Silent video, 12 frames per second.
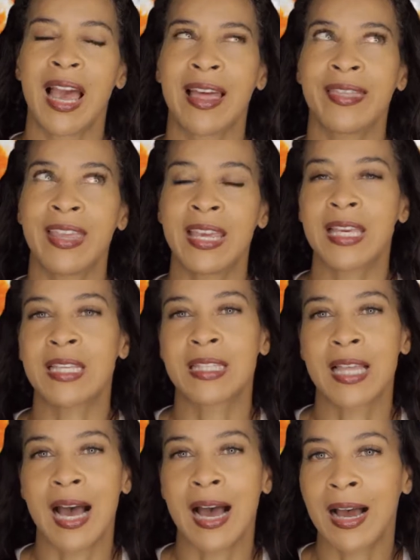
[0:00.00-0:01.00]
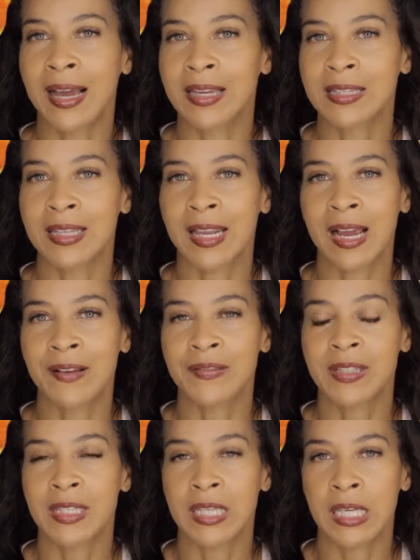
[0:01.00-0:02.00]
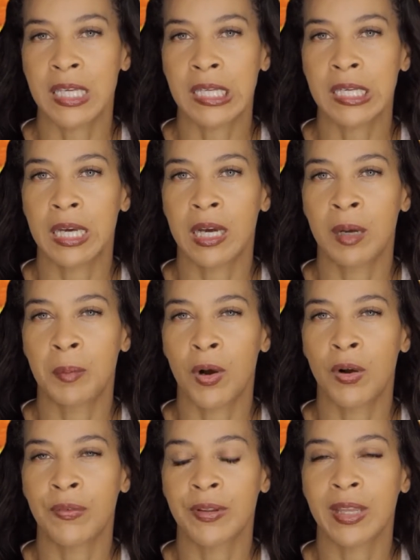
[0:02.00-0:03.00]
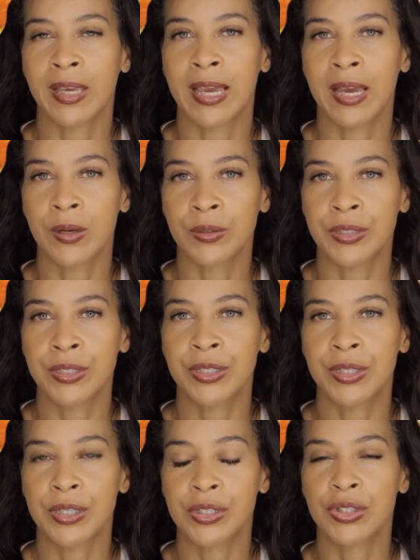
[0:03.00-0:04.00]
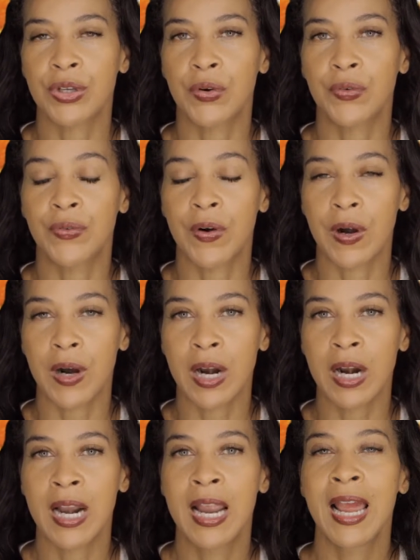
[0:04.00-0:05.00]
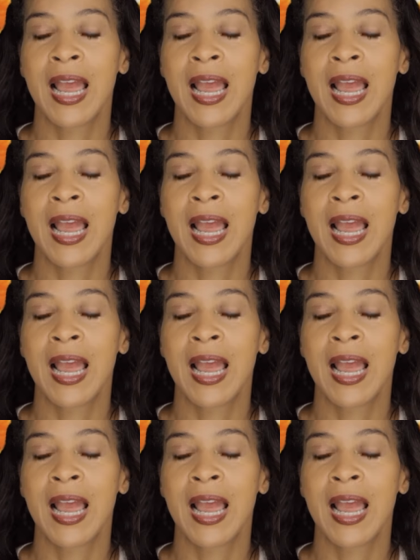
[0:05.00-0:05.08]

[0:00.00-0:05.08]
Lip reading: I think is the highest that I've seen over the counter so far.